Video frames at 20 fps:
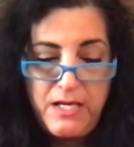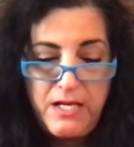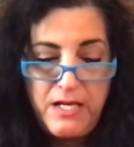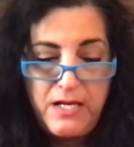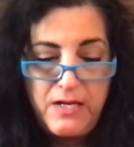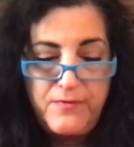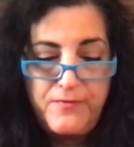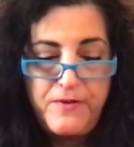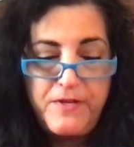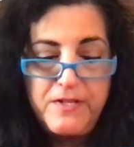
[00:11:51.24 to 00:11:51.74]

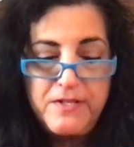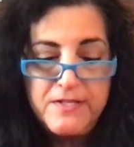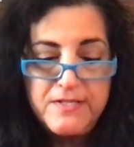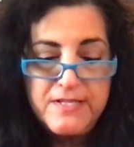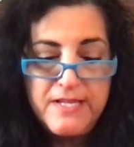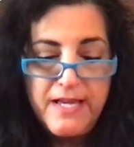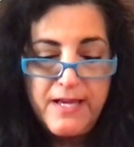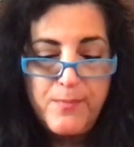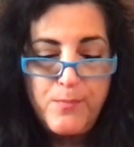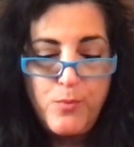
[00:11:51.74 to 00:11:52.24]
Feels
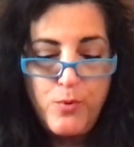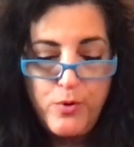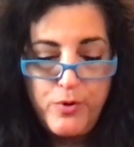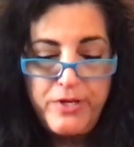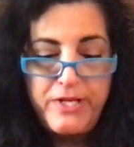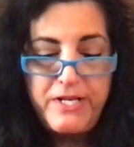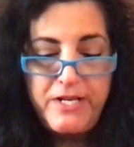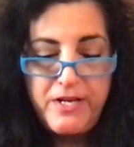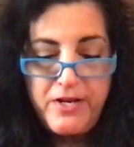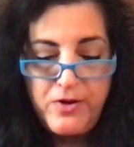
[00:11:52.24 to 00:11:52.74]
like
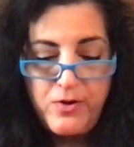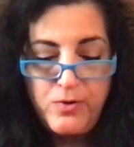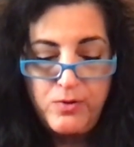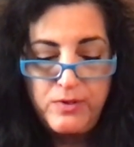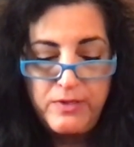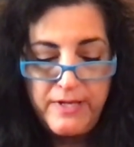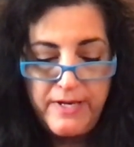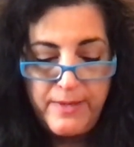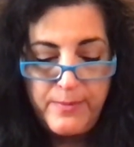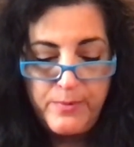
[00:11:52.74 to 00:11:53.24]
morning in an old
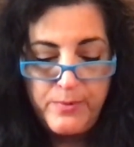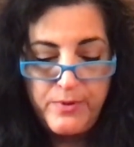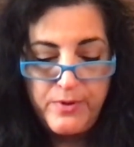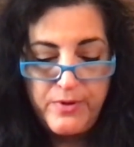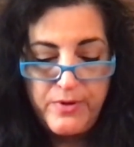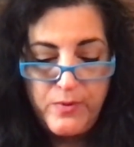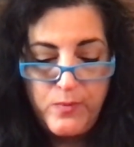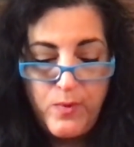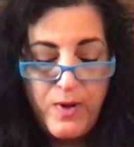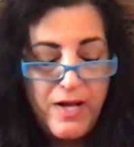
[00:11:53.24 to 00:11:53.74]

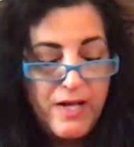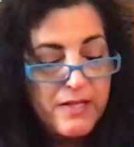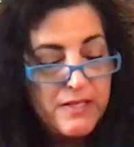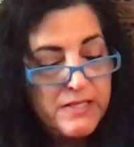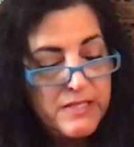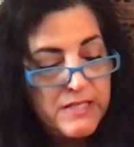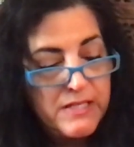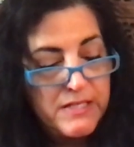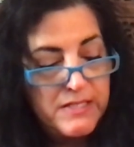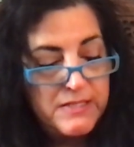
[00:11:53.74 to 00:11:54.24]
library. Well,
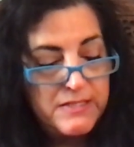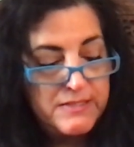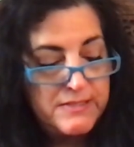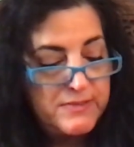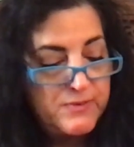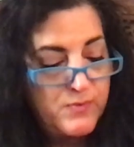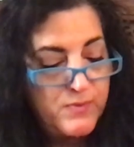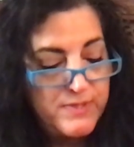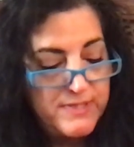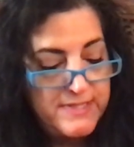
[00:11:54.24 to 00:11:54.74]

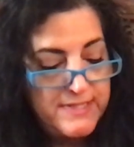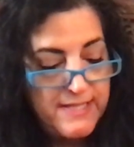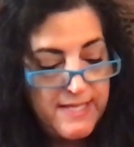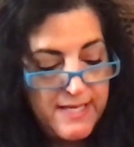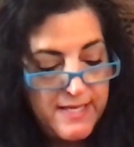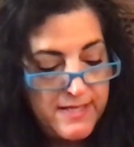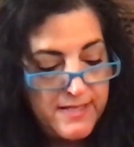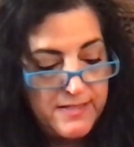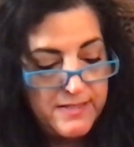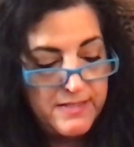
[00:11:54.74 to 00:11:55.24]
once
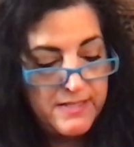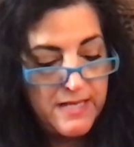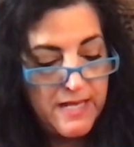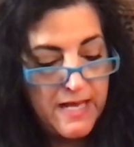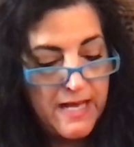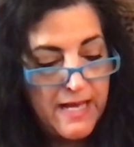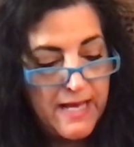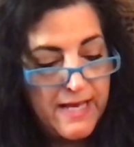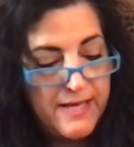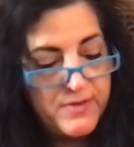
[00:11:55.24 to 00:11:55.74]
again,
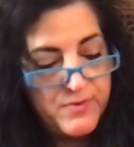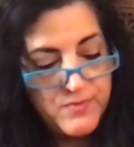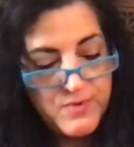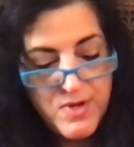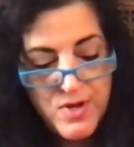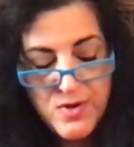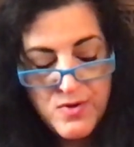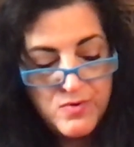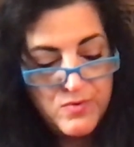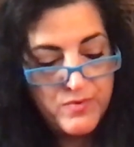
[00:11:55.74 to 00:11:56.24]
I don't
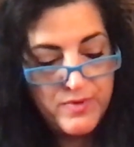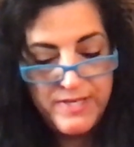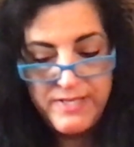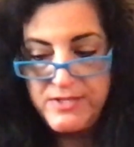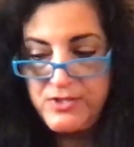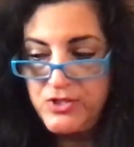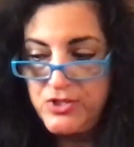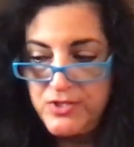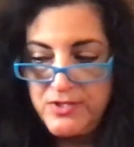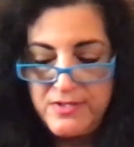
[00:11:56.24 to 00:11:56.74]
know.
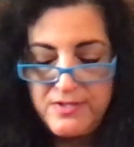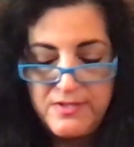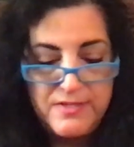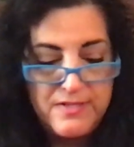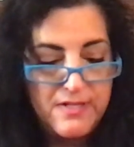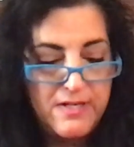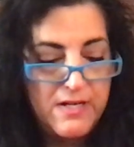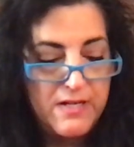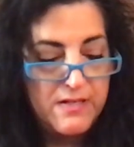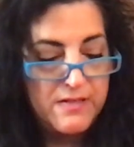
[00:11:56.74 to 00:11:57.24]
It's just,
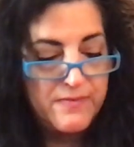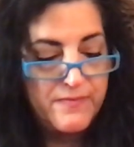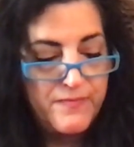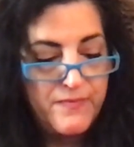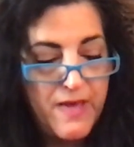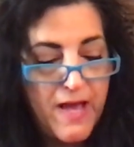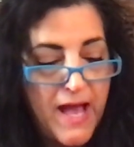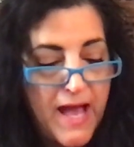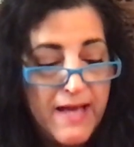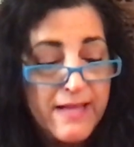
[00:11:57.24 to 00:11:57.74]

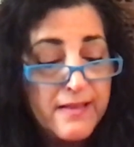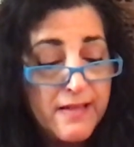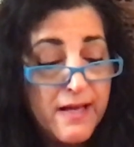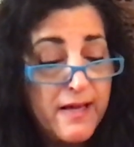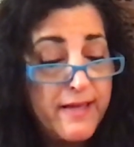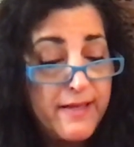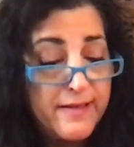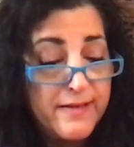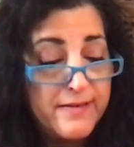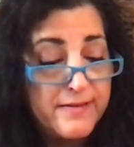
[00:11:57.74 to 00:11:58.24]
I
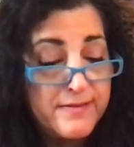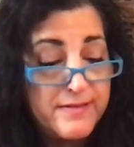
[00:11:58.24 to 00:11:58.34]
like it.